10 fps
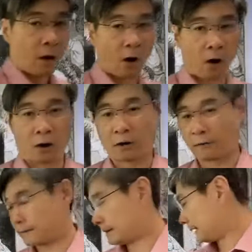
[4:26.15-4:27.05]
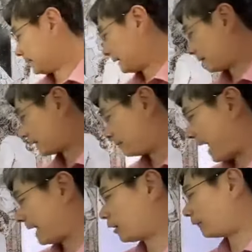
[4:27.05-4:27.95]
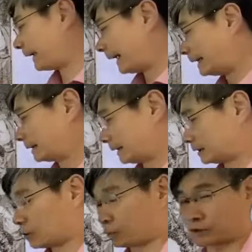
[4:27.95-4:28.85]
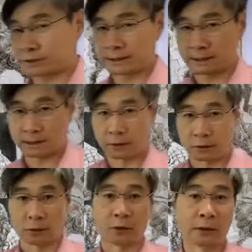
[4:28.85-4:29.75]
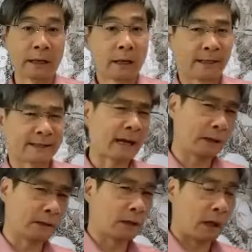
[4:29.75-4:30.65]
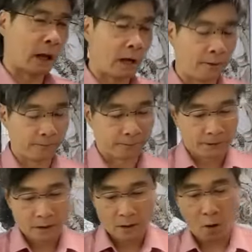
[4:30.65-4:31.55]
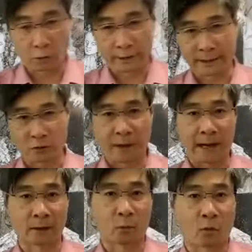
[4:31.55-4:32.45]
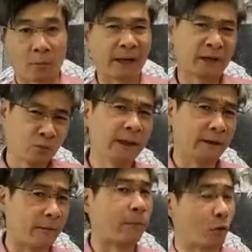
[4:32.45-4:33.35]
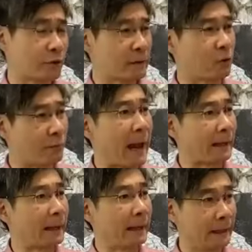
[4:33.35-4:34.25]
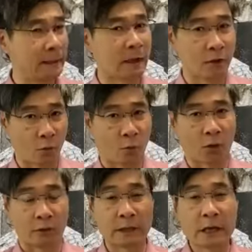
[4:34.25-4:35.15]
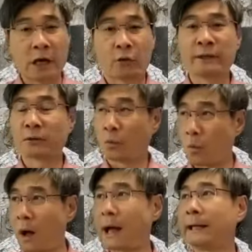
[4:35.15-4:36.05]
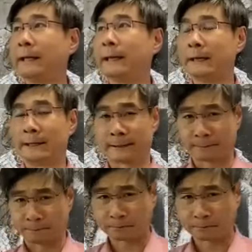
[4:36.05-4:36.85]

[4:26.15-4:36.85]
of the Bank of England, which is considered the second oldest central bank in the world, but it's really the first central bank in the world. The reason why is